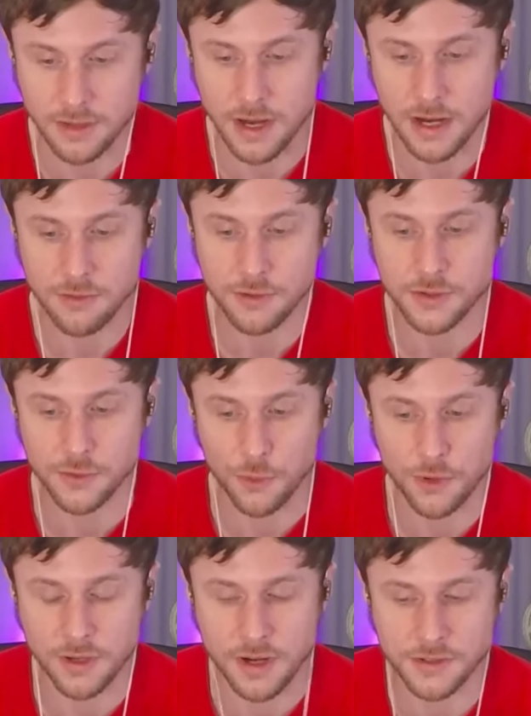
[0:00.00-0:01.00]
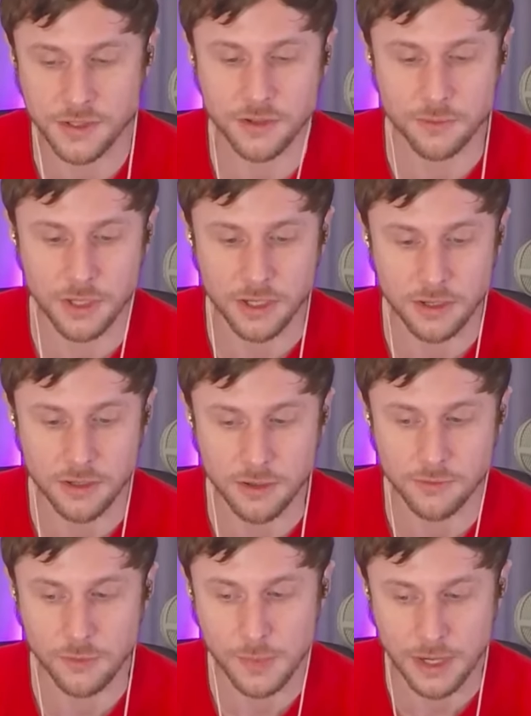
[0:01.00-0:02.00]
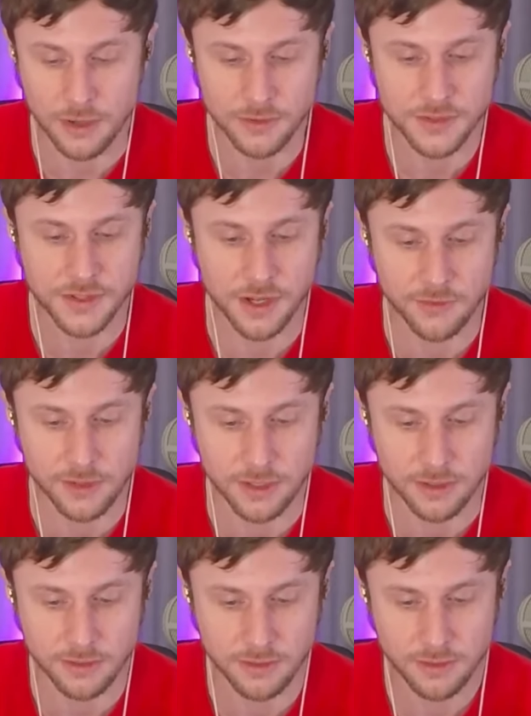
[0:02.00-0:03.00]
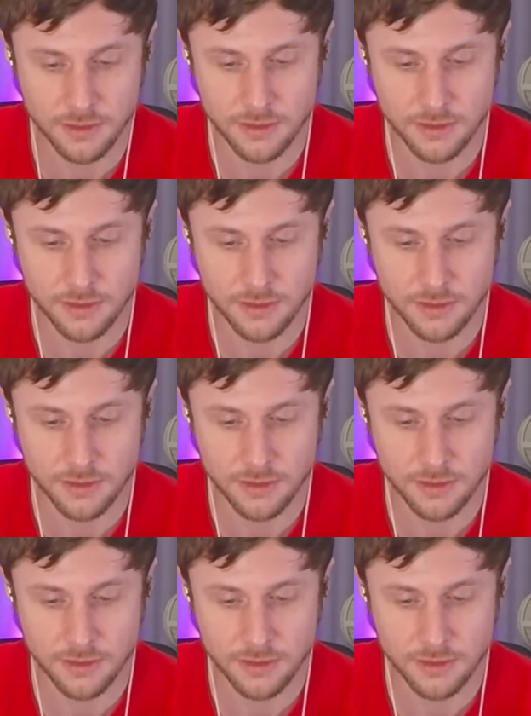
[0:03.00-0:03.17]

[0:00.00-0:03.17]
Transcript: Now there's an organizing committee of about 70.